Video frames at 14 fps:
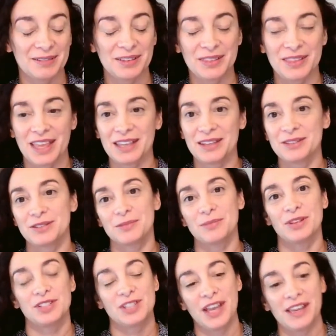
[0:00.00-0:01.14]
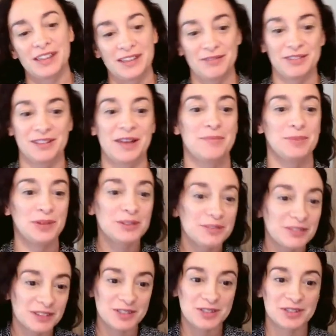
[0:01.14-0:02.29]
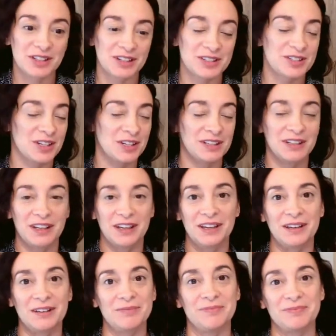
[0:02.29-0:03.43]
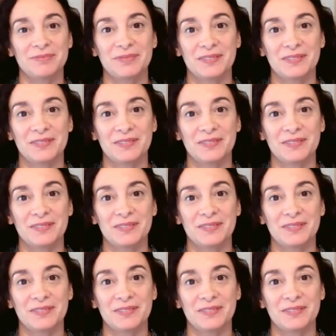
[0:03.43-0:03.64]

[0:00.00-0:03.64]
Thank you so much, Allie, for that beautiful introduction. It's